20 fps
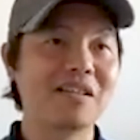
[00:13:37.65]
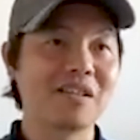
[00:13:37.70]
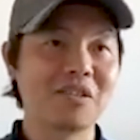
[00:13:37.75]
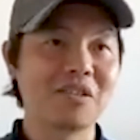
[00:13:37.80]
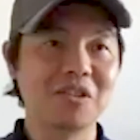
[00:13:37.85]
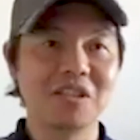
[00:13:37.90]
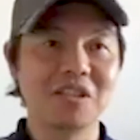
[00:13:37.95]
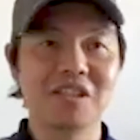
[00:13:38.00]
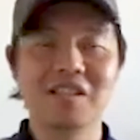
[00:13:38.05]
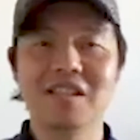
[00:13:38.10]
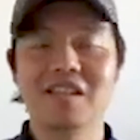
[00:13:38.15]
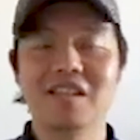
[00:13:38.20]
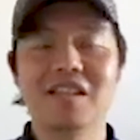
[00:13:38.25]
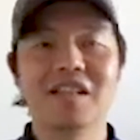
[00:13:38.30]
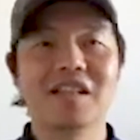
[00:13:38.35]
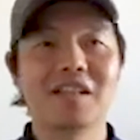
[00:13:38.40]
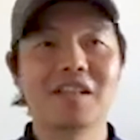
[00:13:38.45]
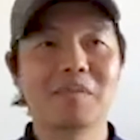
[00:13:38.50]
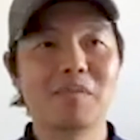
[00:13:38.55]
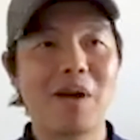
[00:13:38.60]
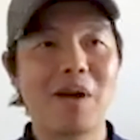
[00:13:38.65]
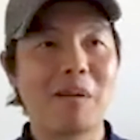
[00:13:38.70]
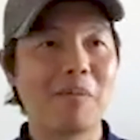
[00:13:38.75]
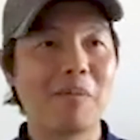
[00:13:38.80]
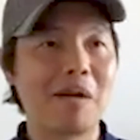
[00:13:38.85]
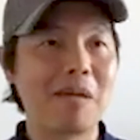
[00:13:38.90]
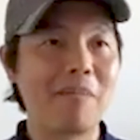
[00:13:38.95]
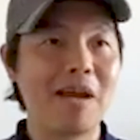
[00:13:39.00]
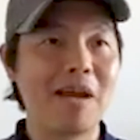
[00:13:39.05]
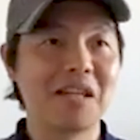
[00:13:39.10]
a good
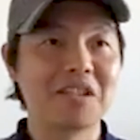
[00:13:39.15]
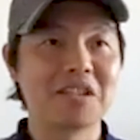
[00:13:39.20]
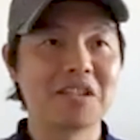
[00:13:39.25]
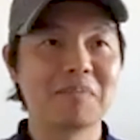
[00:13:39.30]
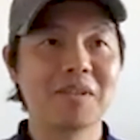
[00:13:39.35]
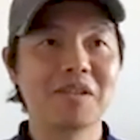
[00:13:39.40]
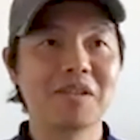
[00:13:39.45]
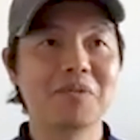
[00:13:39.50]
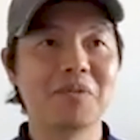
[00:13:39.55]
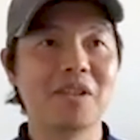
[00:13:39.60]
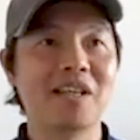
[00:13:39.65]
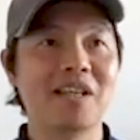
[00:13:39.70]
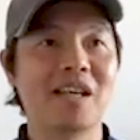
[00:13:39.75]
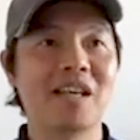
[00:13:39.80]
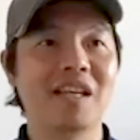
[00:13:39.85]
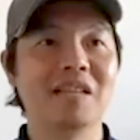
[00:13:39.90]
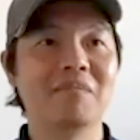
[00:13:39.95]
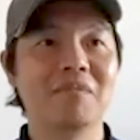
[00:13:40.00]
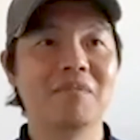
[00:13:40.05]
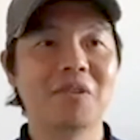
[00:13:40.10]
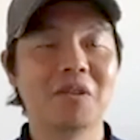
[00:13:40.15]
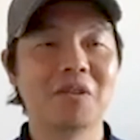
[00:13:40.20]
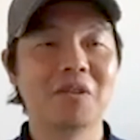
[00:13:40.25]
property management, we can,